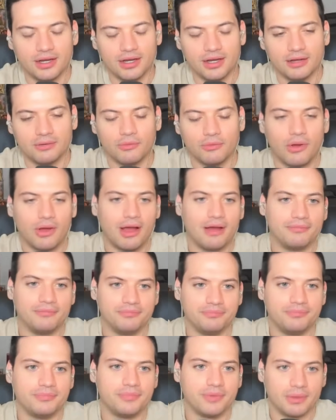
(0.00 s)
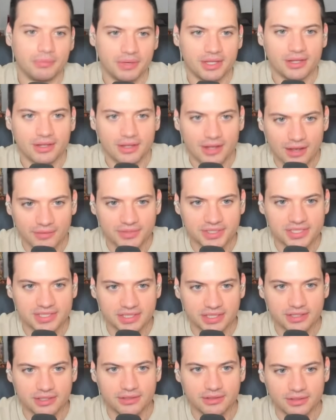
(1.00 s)
Uh, well, I, I mean,
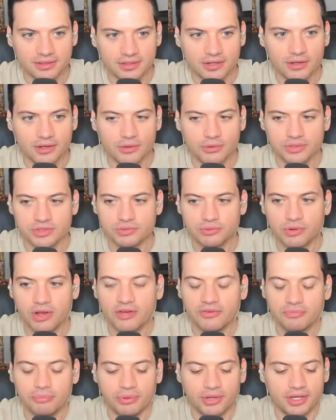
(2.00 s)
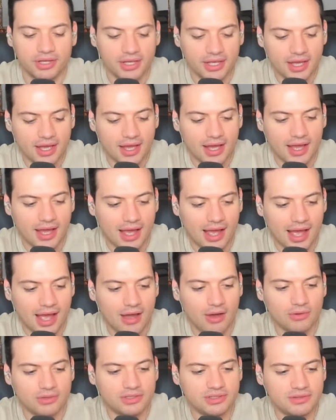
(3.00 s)
obviously, you know, it was rough, but
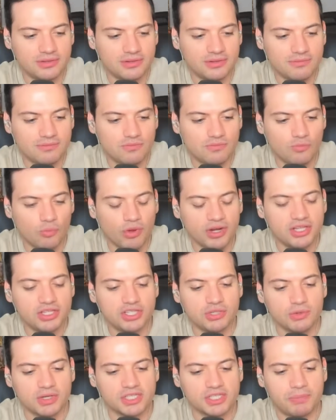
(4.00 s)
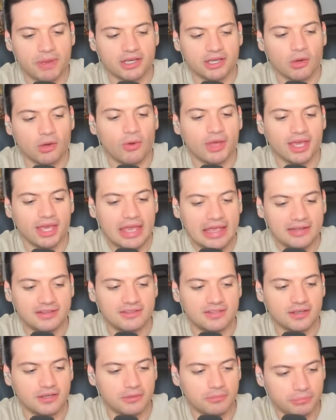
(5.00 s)
how? What did you expect going
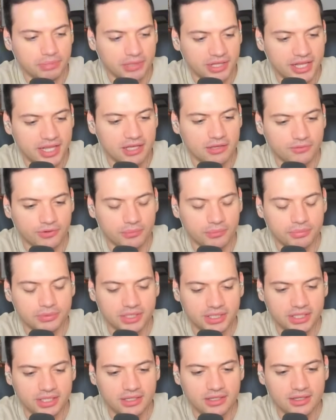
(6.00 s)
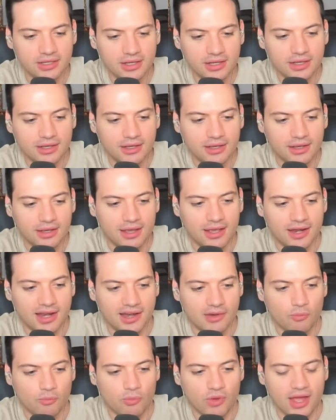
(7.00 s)
into playing for Bleed,
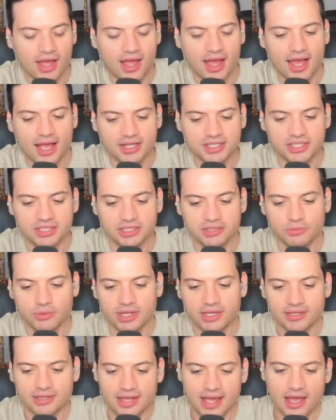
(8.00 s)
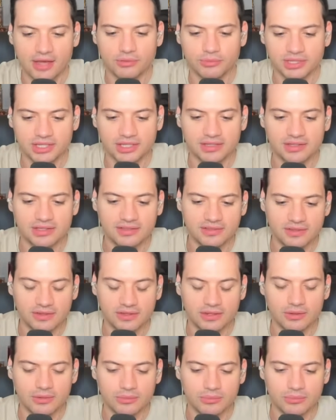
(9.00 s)
and what actually went down within the
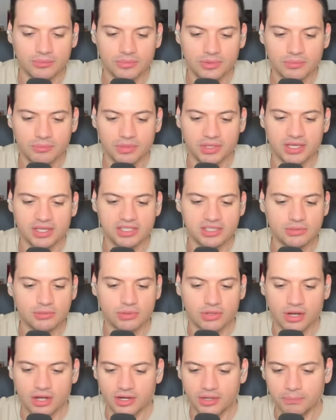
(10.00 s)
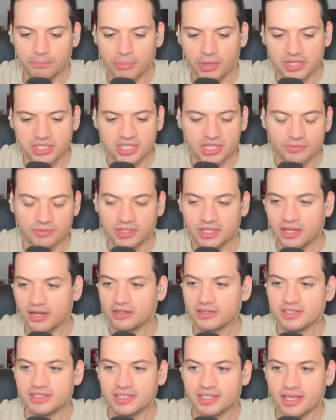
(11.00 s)
team? Because you were on a bunch of different
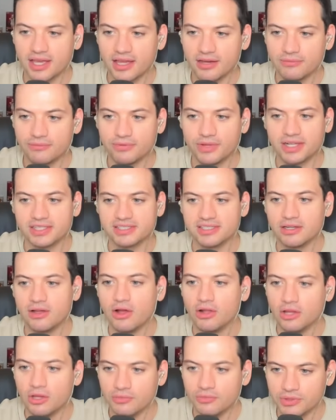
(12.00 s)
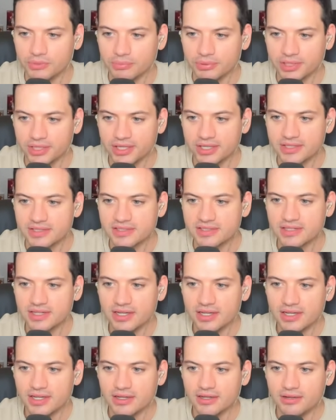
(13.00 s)
characters again, flexing all over the place.